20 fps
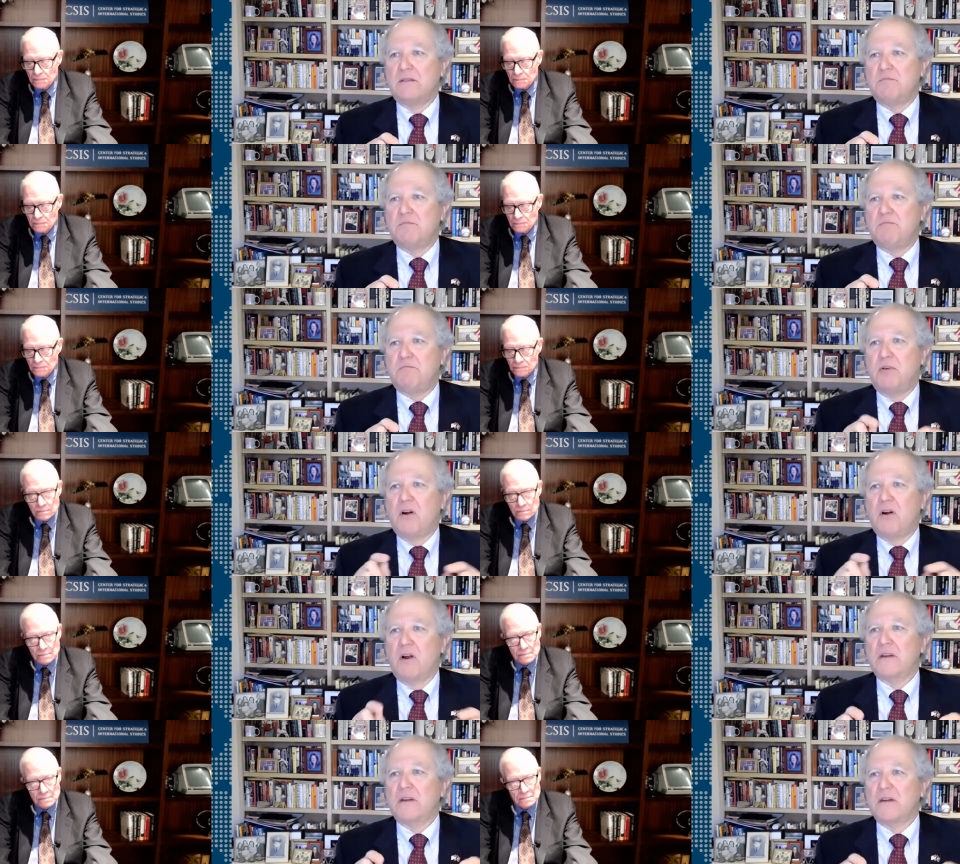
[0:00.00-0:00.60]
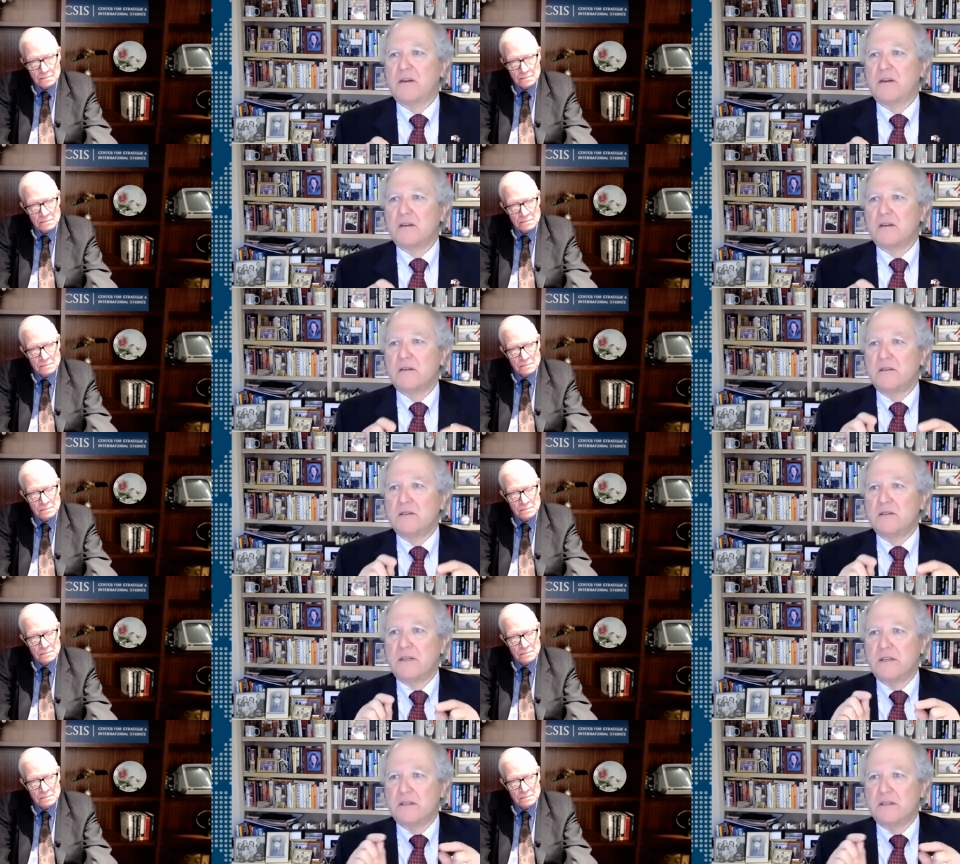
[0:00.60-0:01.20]
Speaker 1: partners,
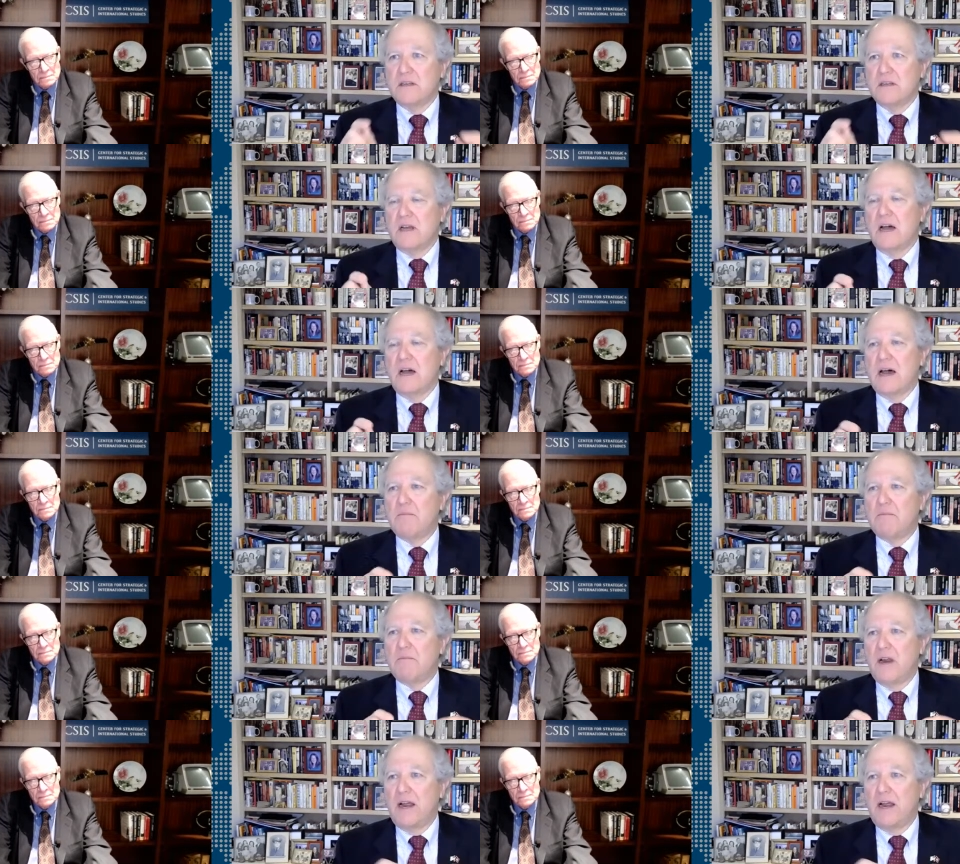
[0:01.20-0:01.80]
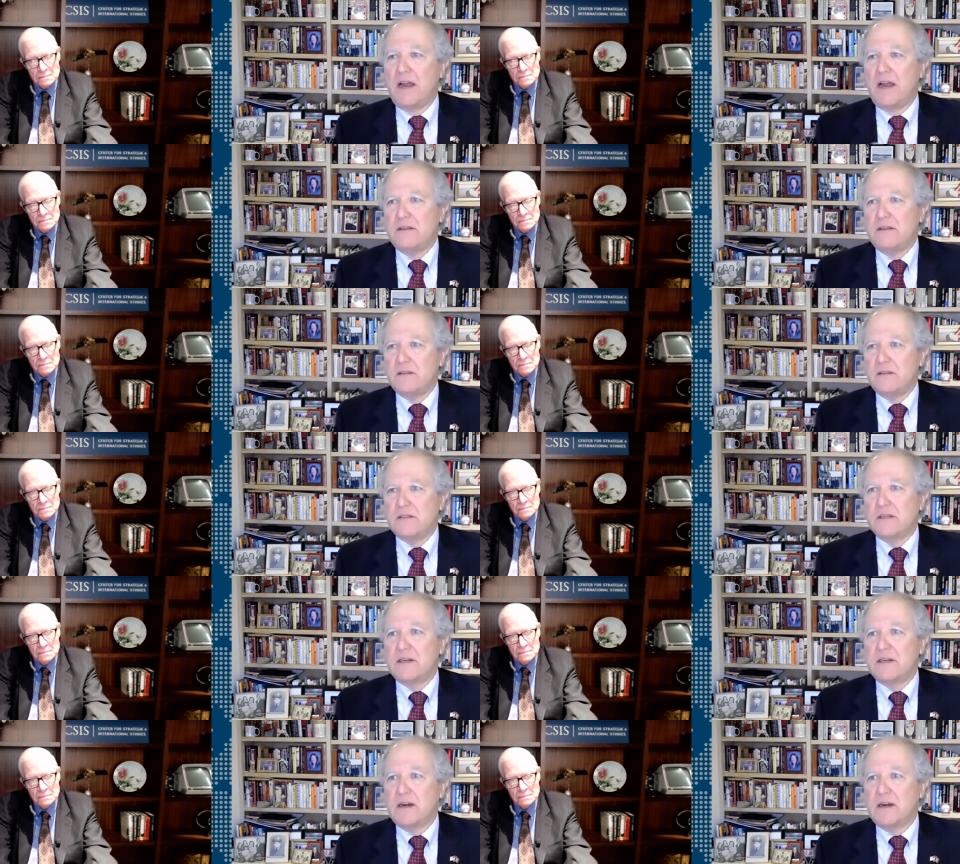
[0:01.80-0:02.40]
as
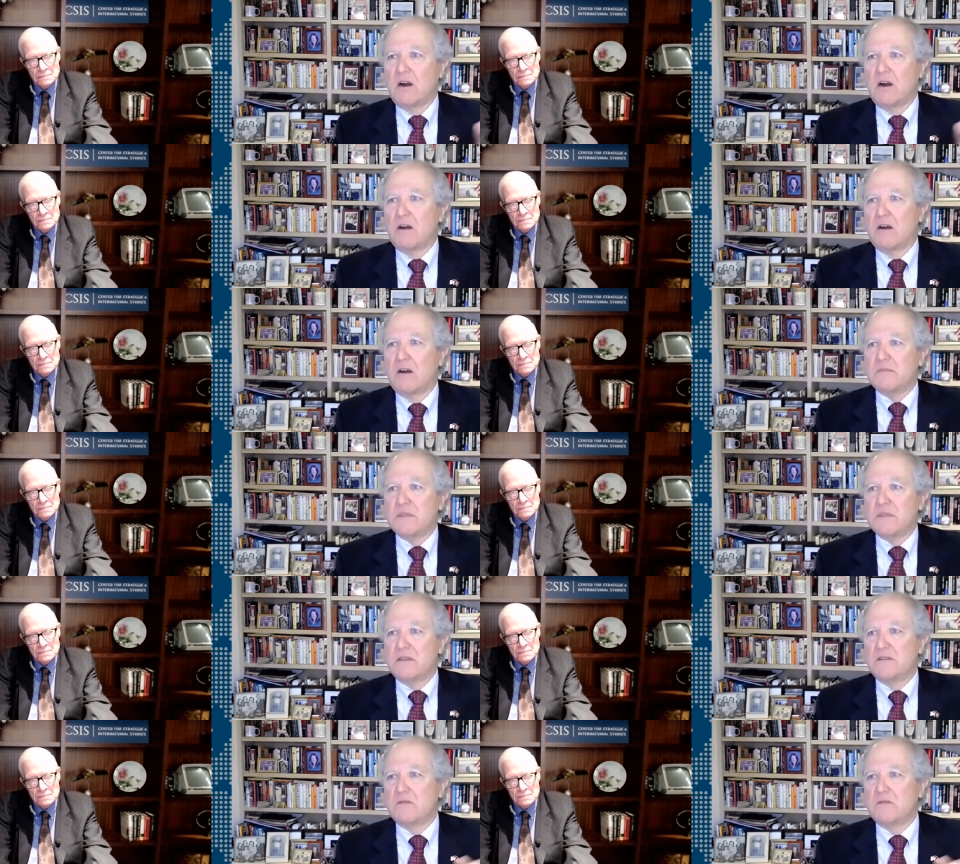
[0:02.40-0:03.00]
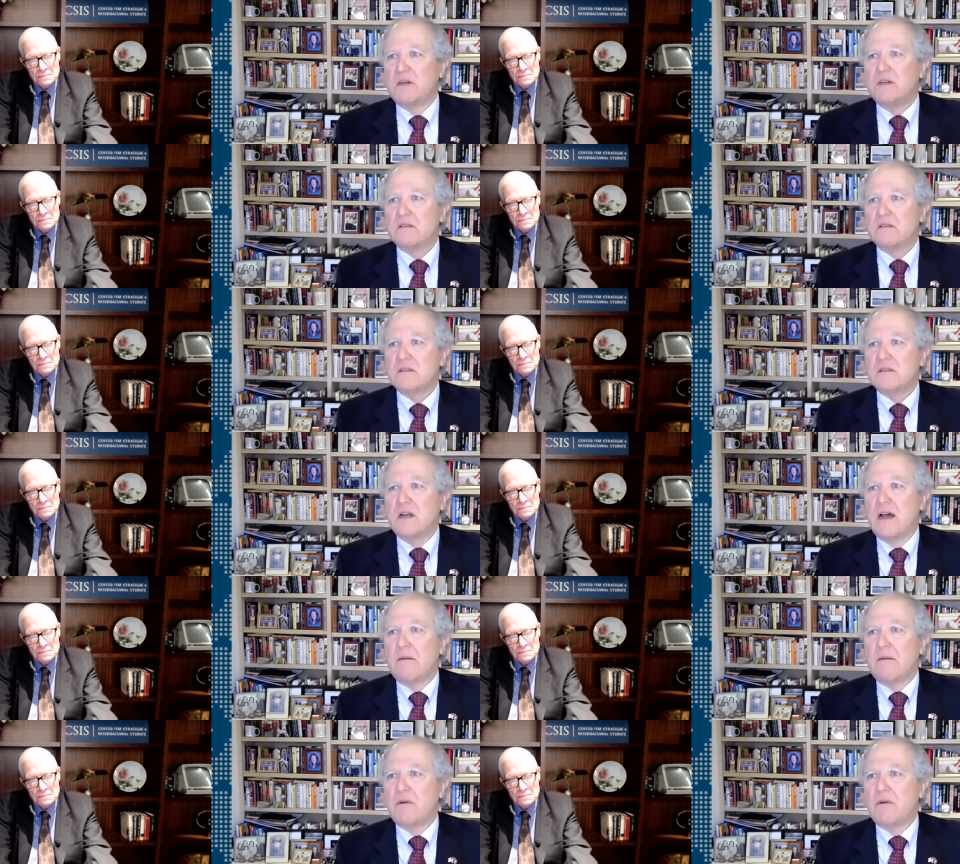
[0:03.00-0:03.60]
comrades in arms, as well as
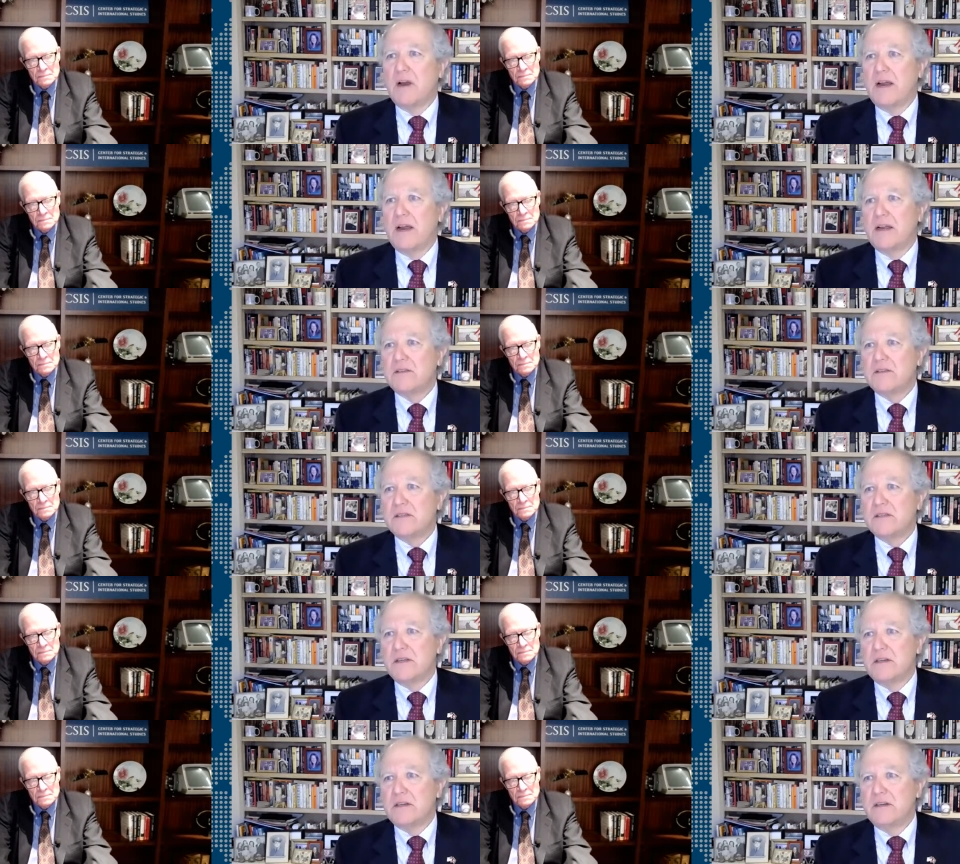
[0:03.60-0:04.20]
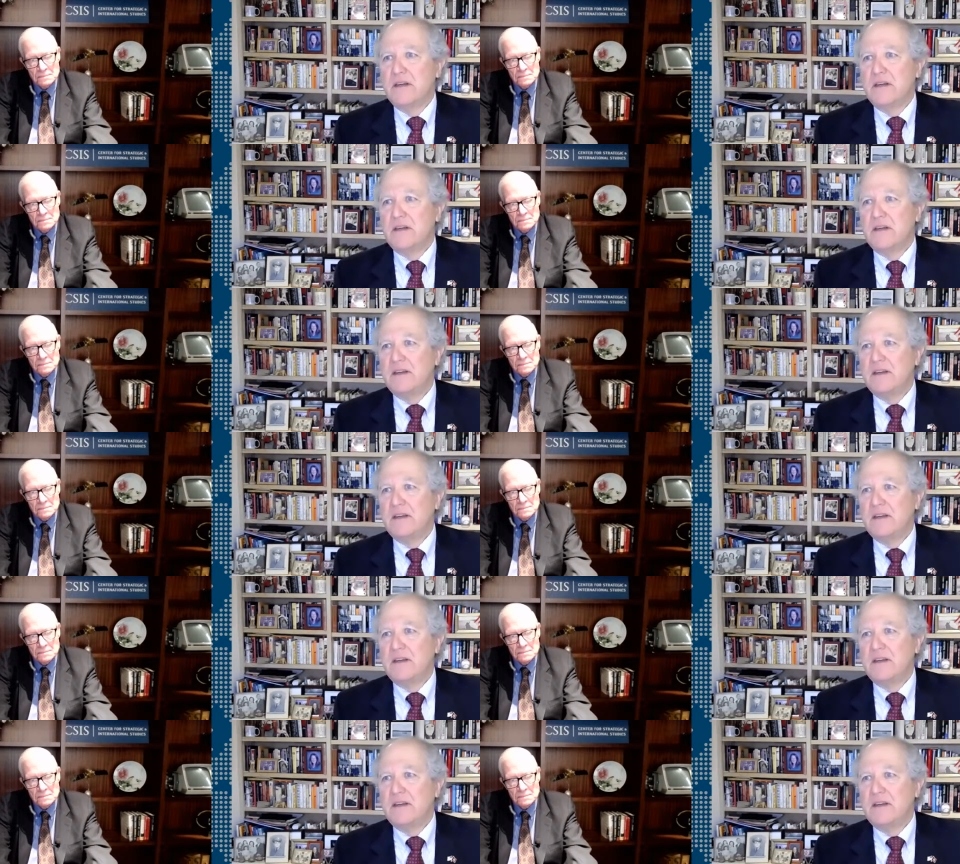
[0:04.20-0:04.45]
comrades in